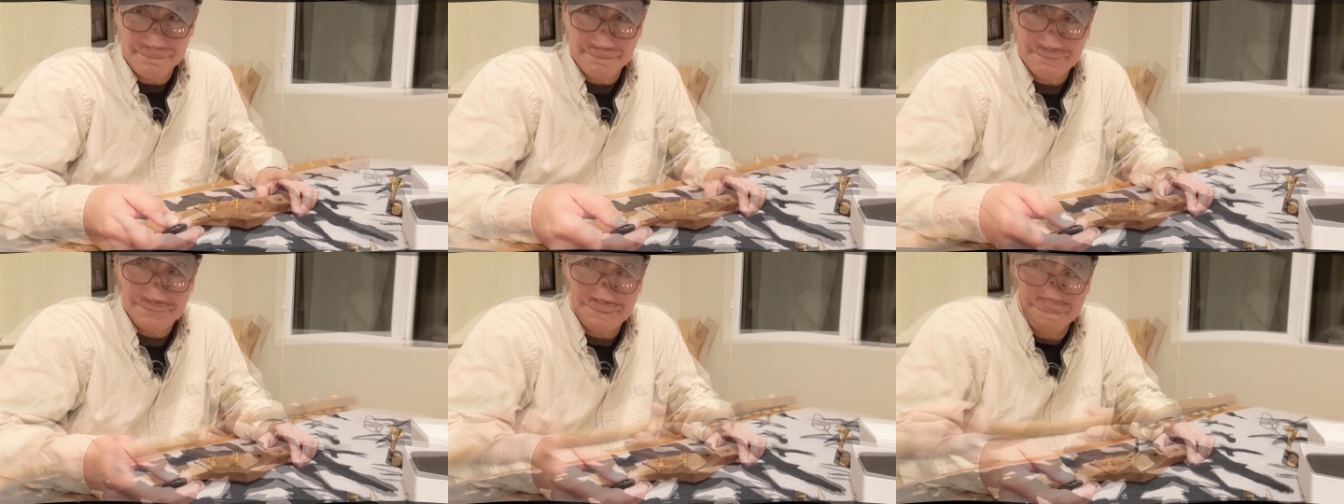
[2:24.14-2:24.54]

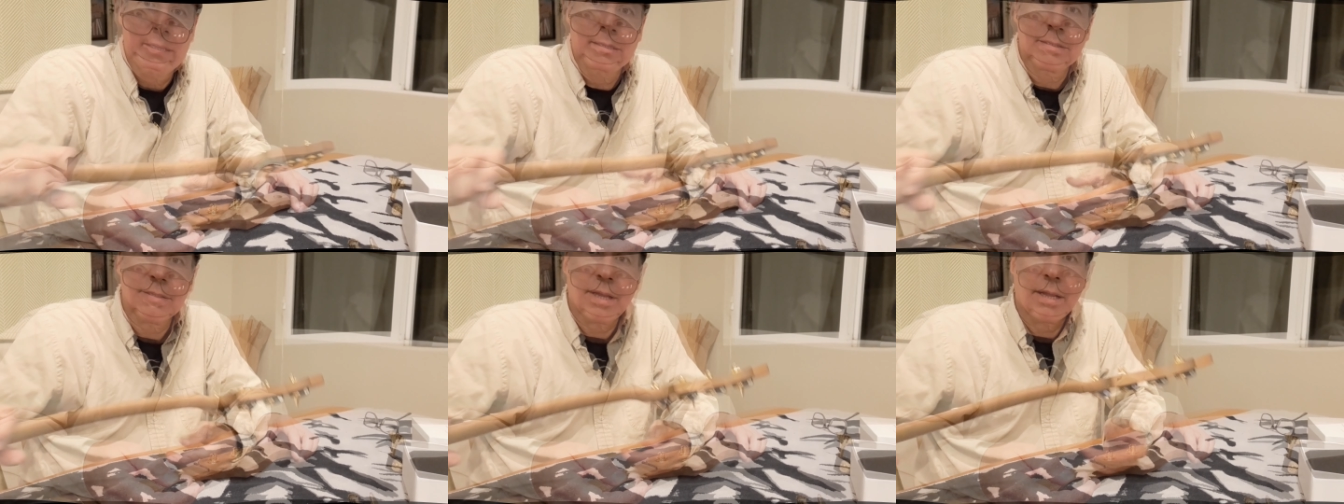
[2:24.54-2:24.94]
Okay, the
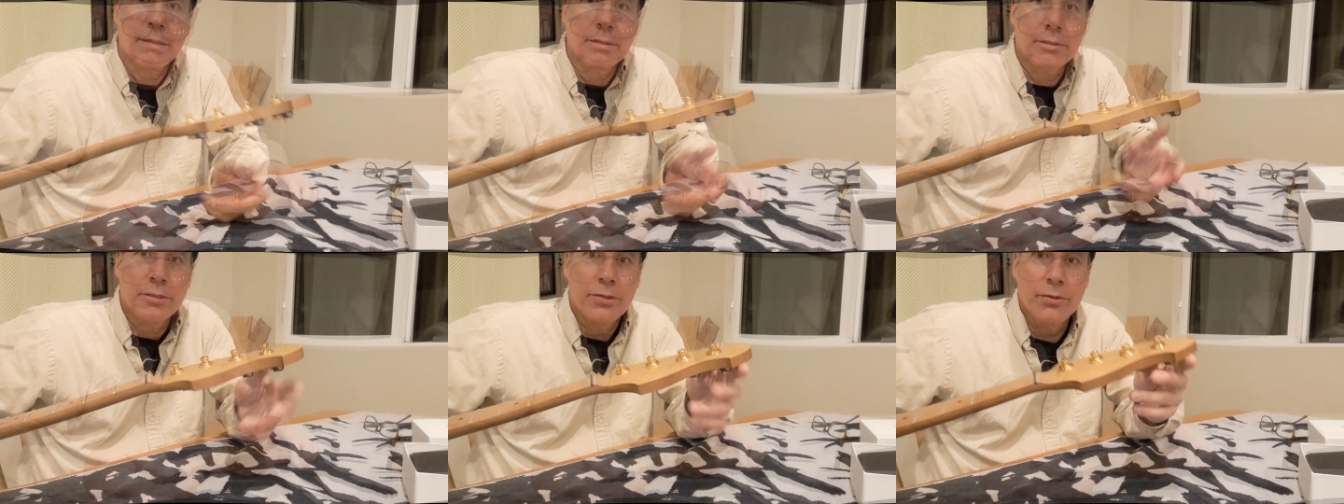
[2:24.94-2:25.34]

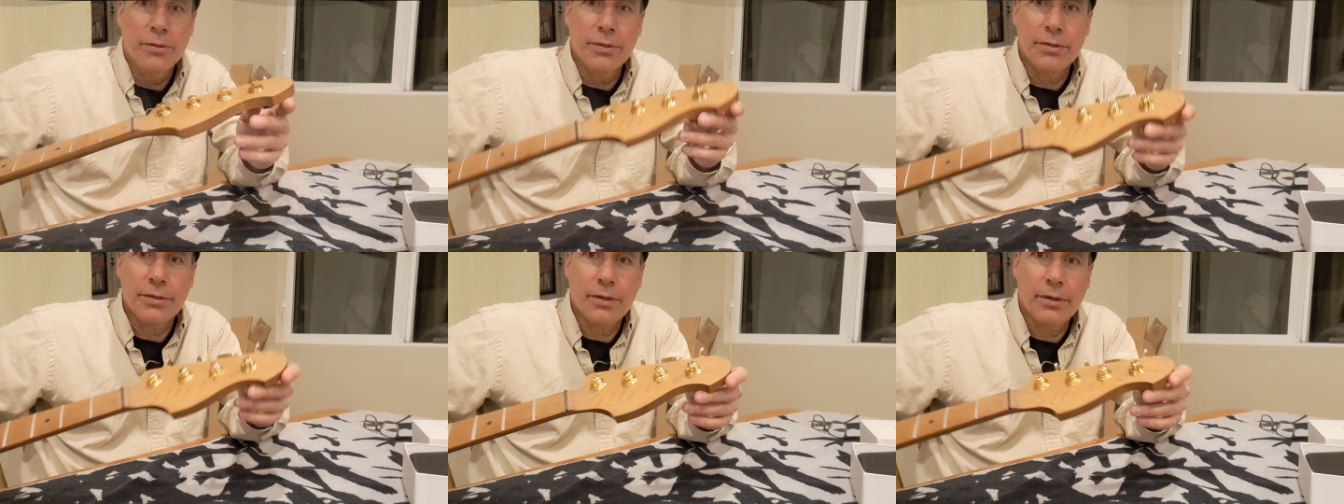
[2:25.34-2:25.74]
Schaller
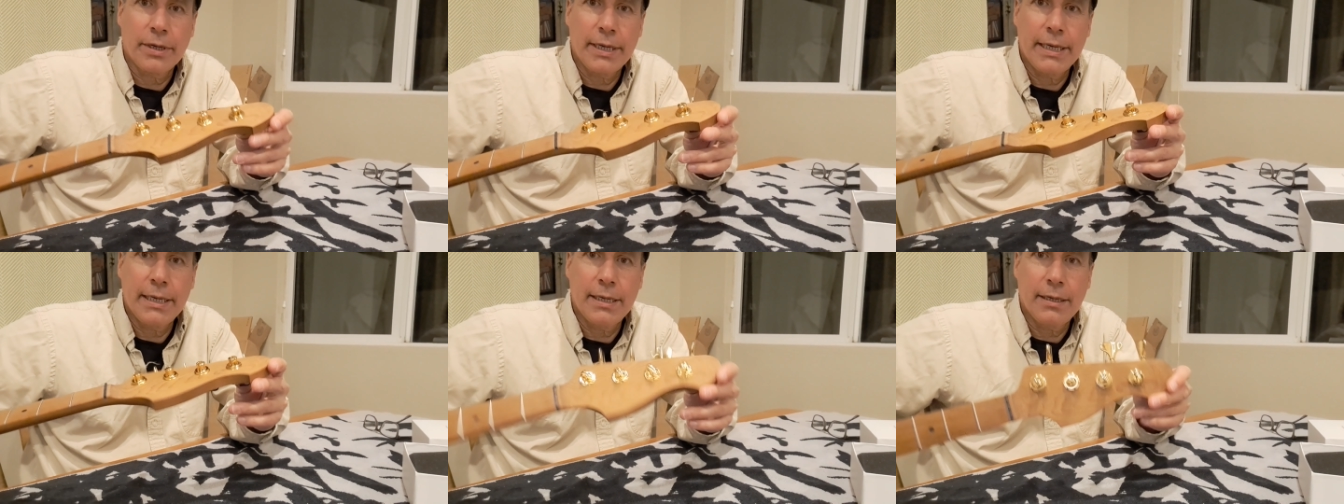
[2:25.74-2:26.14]
tuners are
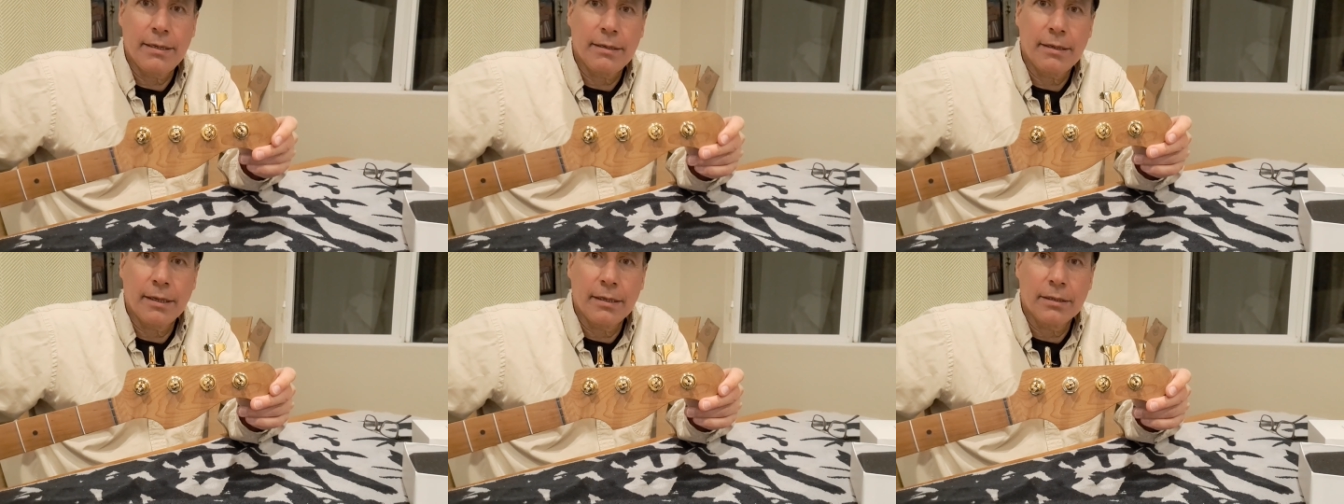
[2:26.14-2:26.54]

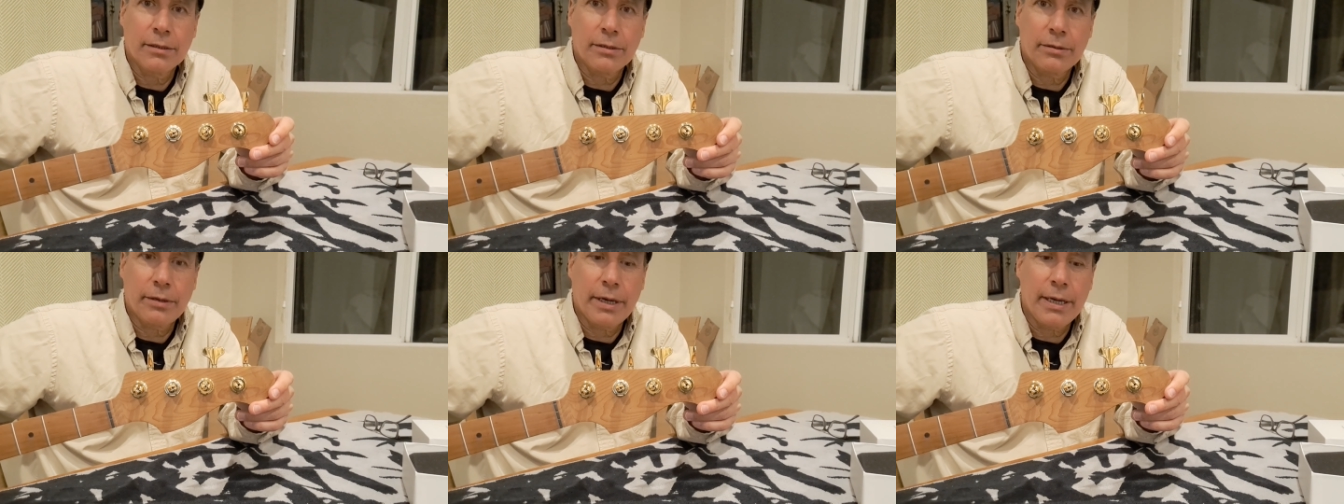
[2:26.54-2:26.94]
in. They
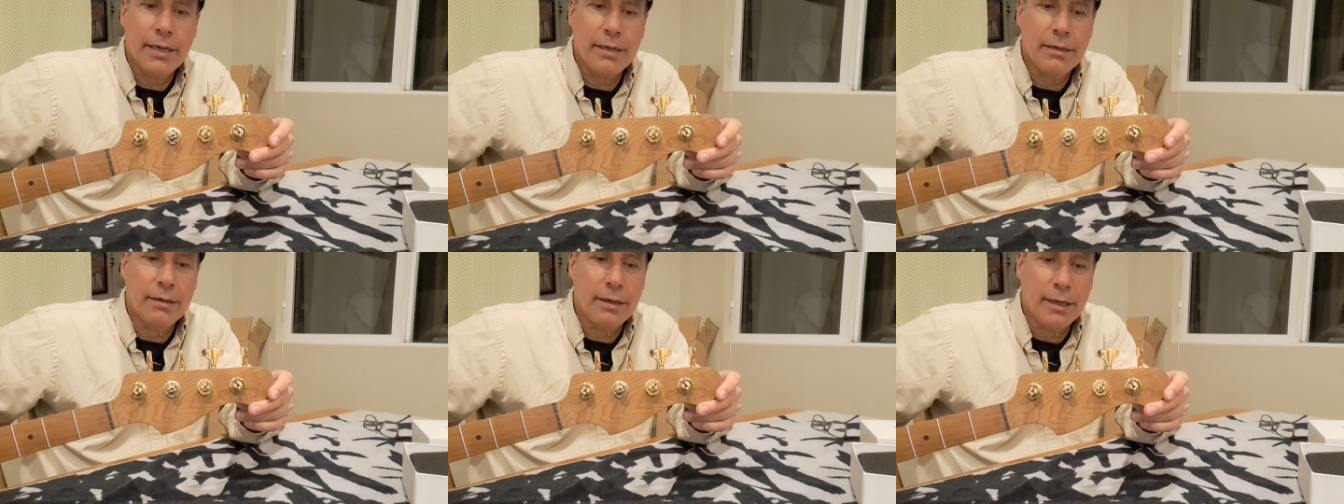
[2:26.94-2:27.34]
look great.